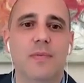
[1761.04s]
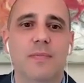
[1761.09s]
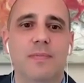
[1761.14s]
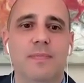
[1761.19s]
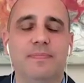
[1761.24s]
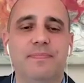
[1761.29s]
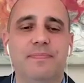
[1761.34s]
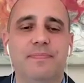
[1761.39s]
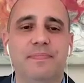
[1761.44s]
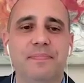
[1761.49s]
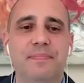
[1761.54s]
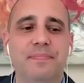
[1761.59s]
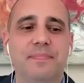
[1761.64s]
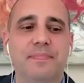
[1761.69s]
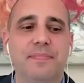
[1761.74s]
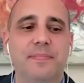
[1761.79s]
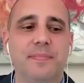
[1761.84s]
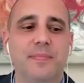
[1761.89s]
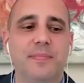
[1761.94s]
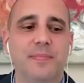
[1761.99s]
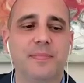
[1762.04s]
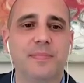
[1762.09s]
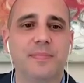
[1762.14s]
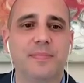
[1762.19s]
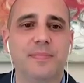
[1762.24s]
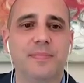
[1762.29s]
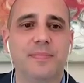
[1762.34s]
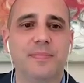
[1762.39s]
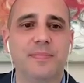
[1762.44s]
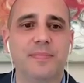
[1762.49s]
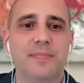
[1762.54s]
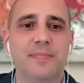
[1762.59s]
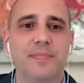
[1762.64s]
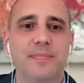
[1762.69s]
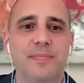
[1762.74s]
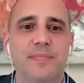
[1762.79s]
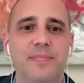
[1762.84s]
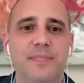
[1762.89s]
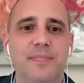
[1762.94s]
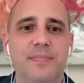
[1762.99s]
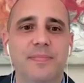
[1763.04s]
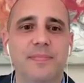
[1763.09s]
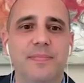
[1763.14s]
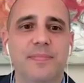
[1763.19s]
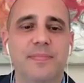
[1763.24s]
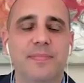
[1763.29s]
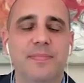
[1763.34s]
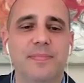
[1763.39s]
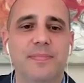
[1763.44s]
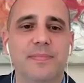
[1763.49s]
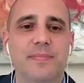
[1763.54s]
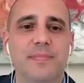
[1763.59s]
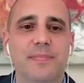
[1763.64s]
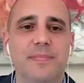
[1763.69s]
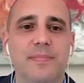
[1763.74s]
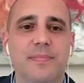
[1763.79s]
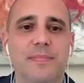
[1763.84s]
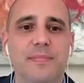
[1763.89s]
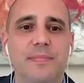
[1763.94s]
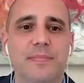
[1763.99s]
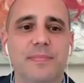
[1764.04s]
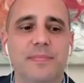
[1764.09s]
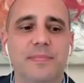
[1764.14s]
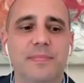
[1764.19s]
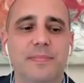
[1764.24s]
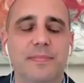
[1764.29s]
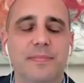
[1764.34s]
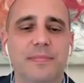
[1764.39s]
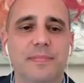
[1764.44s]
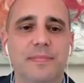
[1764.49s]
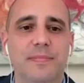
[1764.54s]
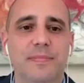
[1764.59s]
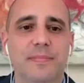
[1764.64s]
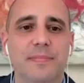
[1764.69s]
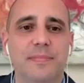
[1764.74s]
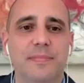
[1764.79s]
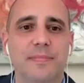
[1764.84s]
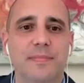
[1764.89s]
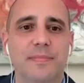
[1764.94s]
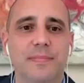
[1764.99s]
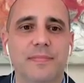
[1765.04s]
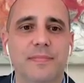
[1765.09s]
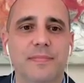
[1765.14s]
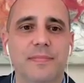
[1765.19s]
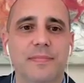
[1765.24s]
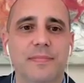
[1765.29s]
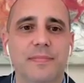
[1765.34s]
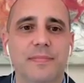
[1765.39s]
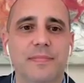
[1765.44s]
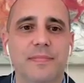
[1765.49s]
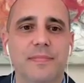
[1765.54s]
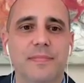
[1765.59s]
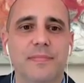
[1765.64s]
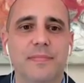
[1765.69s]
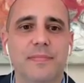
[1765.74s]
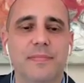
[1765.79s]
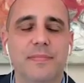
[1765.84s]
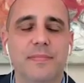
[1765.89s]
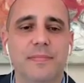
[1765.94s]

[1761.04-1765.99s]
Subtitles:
(not speaking)